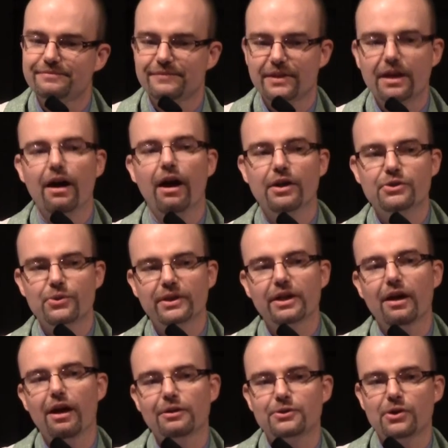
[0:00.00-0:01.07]
I drink
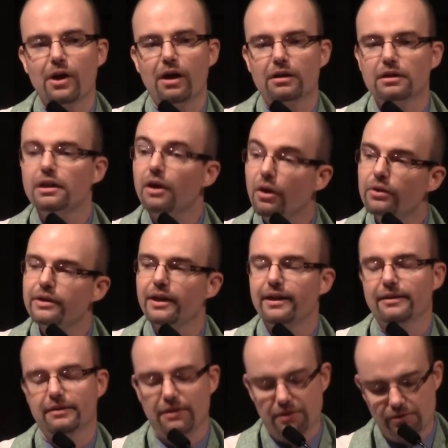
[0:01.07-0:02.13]
hot chocolate. Okay,
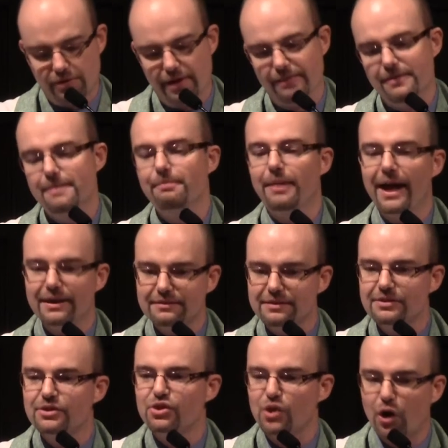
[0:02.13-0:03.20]
all right. Back to
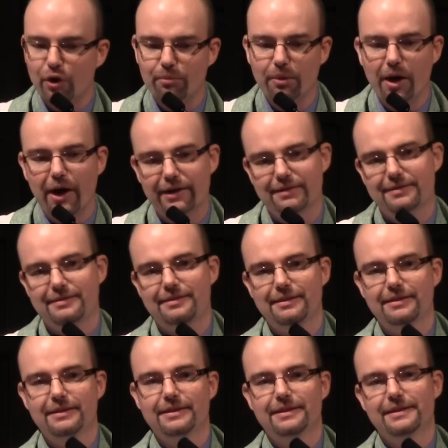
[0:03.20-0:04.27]
Starbucks.
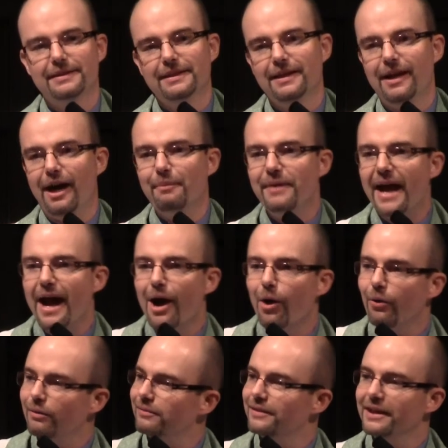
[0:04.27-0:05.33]
I'm
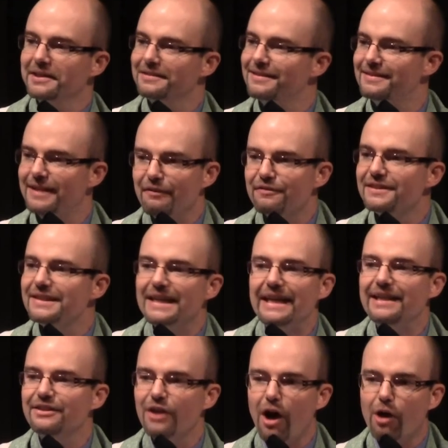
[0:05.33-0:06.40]
now like
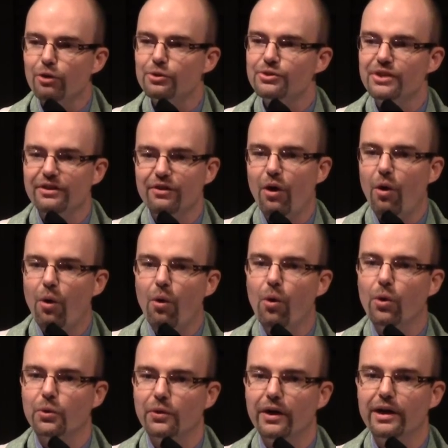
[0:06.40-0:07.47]
$17 in the hole,
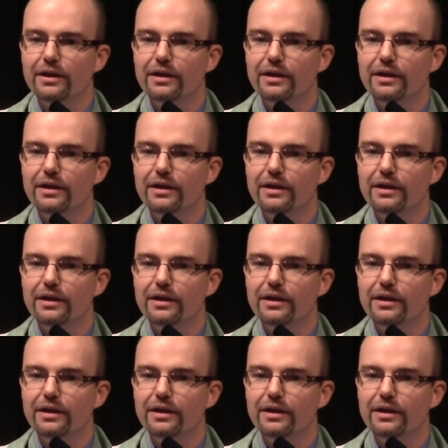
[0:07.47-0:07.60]
right?